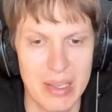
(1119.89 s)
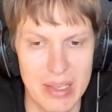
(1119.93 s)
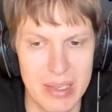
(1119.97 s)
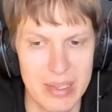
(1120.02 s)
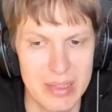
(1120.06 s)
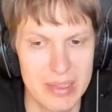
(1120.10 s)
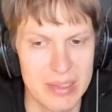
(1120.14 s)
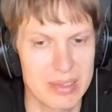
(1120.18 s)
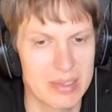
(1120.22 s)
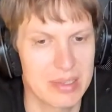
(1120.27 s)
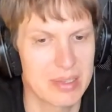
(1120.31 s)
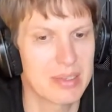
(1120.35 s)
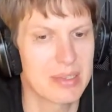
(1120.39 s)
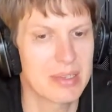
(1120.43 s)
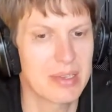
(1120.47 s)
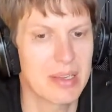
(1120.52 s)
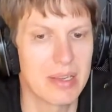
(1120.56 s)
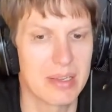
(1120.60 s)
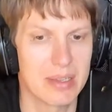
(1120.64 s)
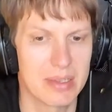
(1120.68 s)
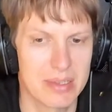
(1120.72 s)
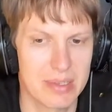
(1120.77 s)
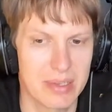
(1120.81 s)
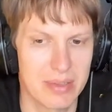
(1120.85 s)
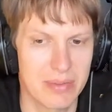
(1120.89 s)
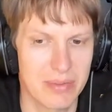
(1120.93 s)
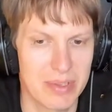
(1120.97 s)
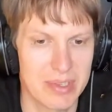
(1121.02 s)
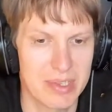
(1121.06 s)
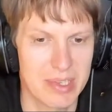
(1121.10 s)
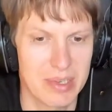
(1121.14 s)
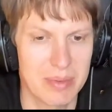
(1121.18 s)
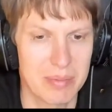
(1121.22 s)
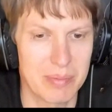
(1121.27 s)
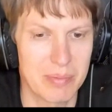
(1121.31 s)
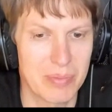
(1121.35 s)
indexing skills in the
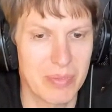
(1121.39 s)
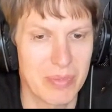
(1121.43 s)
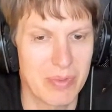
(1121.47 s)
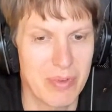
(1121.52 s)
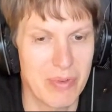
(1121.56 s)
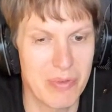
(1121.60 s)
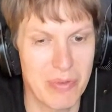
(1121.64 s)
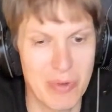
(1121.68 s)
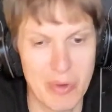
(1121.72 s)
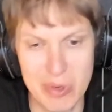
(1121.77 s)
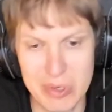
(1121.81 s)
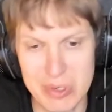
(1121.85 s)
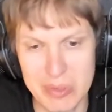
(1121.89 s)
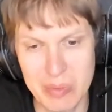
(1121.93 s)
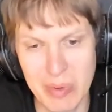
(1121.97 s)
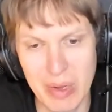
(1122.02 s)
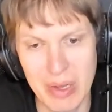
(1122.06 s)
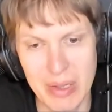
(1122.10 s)
team the first